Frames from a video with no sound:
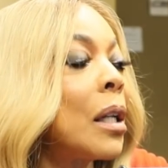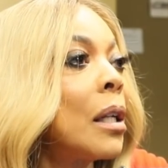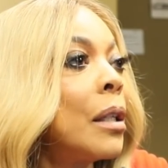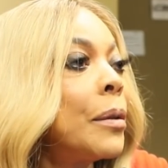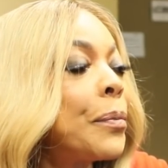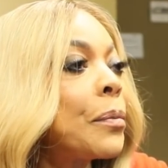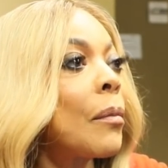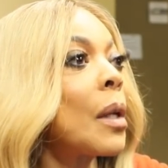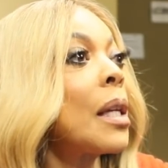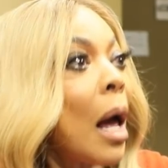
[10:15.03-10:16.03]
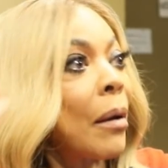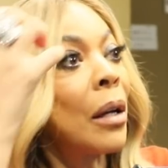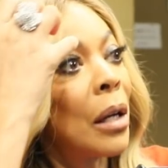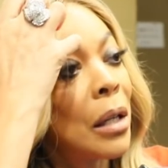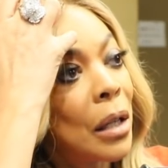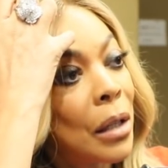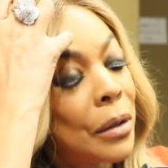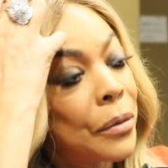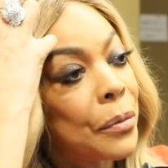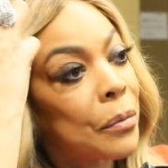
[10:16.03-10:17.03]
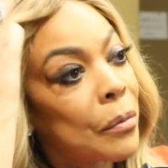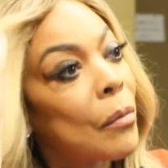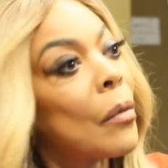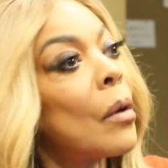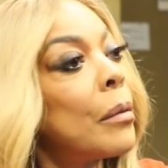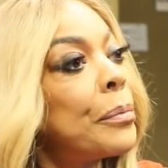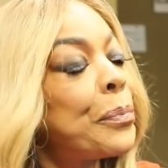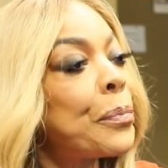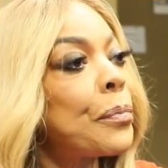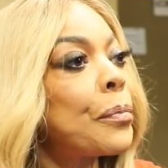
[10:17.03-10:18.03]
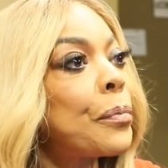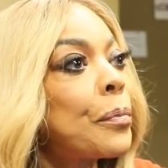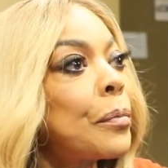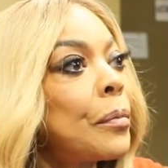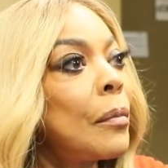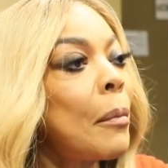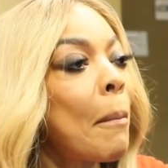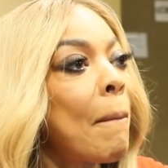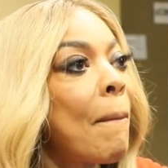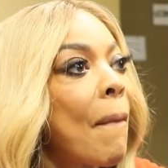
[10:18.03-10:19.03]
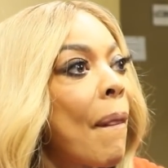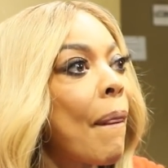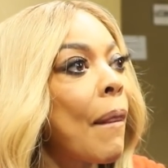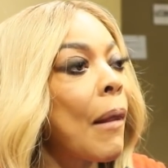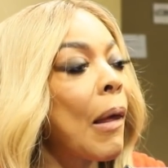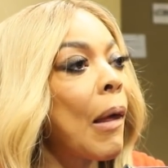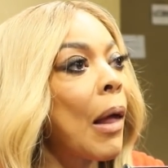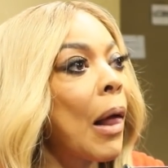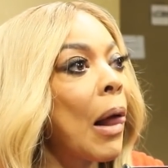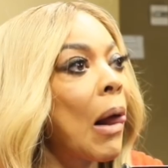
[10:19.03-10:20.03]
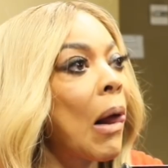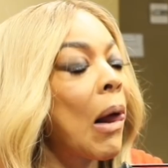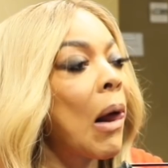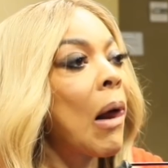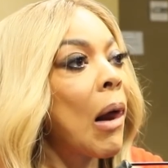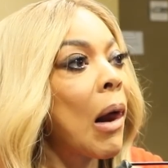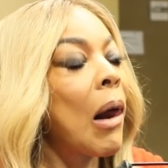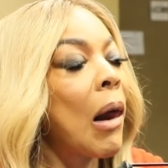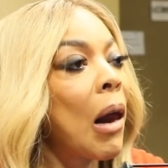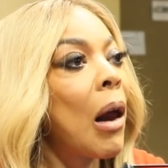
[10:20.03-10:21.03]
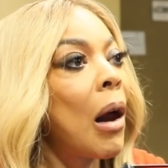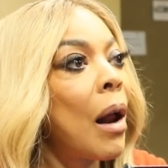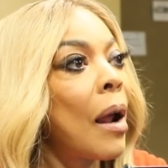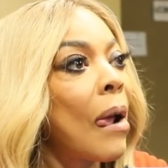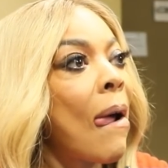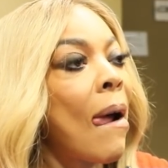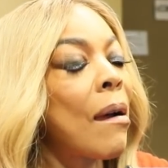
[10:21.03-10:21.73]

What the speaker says: give you a lot to work, and then you got to watch yourself when you do. I hate that you're on a leash. I hate that everybody's on a leash now.